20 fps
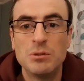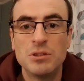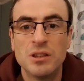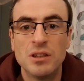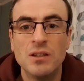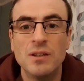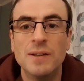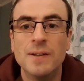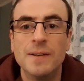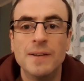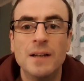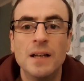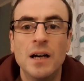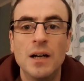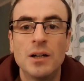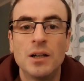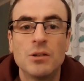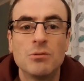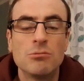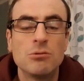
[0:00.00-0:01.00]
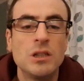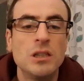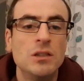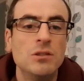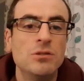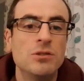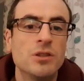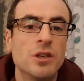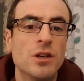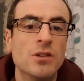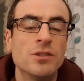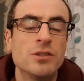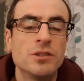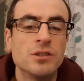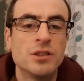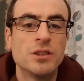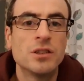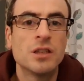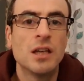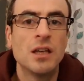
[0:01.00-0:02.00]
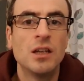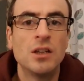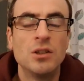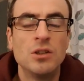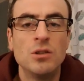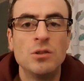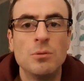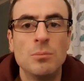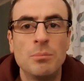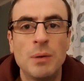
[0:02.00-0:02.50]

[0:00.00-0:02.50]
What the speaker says: So I'm going to reuse those and just get a new